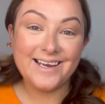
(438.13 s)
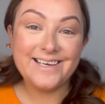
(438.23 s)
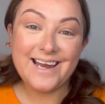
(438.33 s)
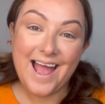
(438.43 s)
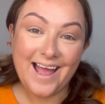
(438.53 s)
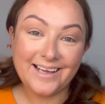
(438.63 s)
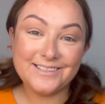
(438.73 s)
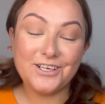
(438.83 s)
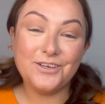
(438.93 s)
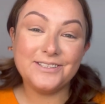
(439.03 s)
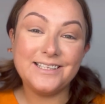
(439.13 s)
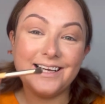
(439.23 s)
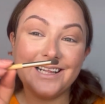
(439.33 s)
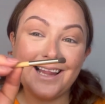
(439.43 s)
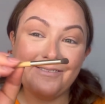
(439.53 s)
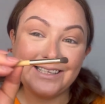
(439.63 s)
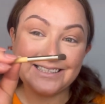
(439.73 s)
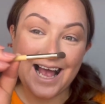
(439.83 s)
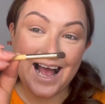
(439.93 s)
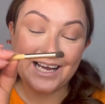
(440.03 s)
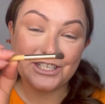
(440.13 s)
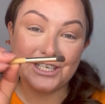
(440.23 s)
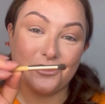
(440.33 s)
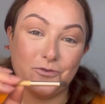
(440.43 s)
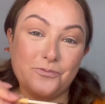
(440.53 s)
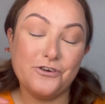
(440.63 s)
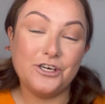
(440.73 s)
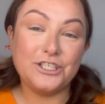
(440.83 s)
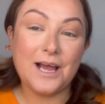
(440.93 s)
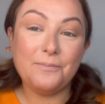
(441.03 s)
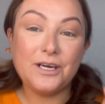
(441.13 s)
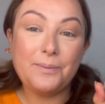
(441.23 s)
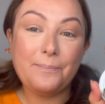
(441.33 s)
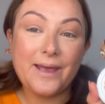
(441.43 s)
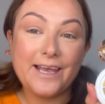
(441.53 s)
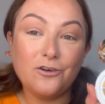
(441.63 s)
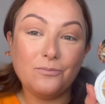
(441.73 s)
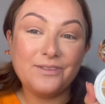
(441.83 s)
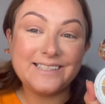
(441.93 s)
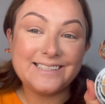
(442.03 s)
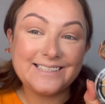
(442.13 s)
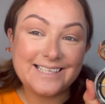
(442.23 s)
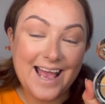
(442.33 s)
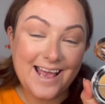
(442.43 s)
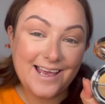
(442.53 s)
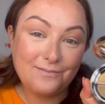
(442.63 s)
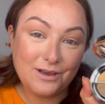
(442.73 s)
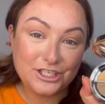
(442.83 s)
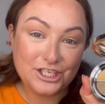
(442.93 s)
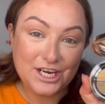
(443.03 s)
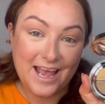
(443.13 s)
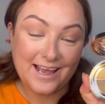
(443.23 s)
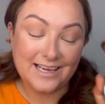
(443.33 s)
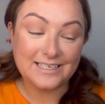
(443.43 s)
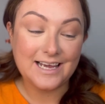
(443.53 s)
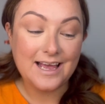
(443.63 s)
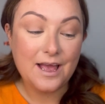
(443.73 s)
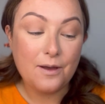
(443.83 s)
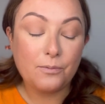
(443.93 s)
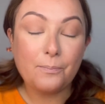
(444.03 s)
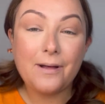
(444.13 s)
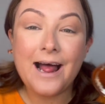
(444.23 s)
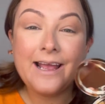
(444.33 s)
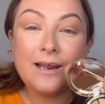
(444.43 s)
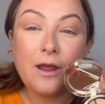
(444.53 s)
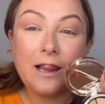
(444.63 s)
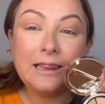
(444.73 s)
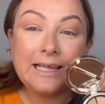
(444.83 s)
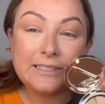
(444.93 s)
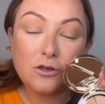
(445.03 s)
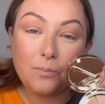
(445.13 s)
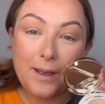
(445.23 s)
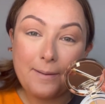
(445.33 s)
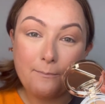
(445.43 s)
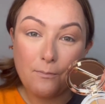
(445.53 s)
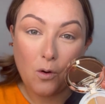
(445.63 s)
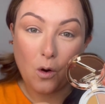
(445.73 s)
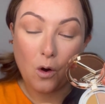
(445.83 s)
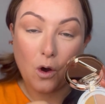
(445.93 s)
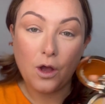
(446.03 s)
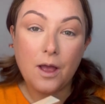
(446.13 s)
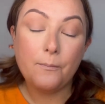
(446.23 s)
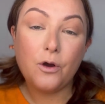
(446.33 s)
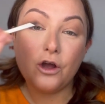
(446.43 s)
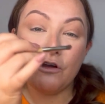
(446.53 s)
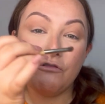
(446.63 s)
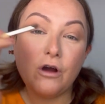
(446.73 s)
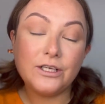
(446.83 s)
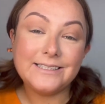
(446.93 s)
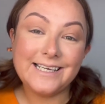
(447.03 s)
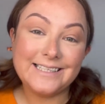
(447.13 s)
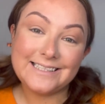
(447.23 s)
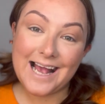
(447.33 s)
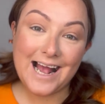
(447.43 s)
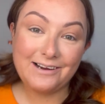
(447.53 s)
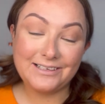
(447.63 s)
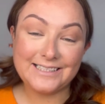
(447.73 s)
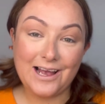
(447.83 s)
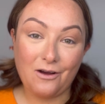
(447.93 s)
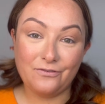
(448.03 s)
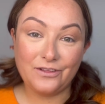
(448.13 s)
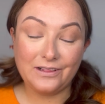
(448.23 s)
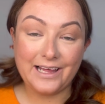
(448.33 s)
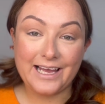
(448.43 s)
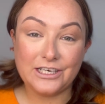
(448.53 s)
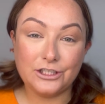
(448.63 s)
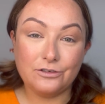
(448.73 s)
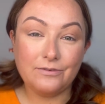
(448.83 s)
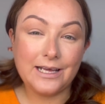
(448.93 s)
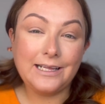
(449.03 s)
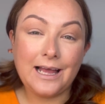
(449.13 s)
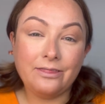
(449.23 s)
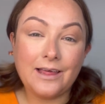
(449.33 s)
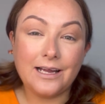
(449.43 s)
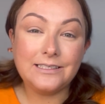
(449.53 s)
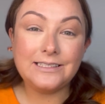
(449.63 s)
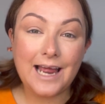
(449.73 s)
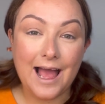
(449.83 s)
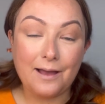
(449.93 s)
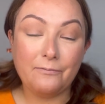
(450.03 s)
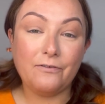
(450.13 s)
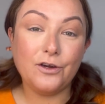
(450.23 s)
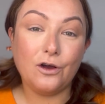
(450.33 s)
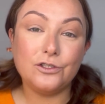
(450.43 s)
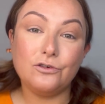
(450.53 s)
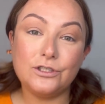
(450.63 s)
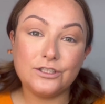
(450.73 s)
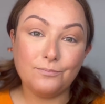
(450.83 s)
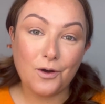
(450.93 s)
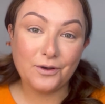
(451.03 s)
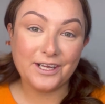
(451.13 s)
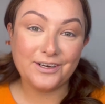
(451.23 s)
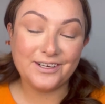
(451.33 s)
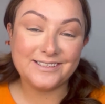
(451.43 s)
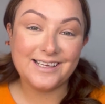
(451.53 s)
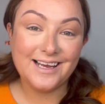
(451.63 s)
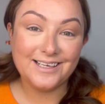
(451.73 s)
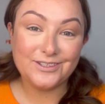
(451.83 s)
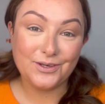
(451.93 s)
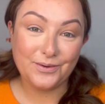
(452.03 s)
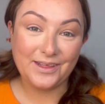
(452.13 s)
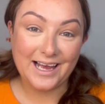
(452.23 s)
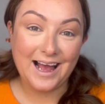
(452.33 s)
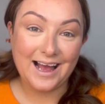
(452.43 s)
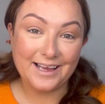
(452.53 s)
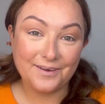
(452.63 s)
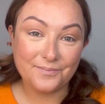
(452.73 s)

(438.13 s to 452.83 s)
Next, using the Clarins eyeshadow brush, I'm going to be picking up the same shade, but applying a little bit more, but across the entirety of the lid to really add that depth and also smokiness to the eye.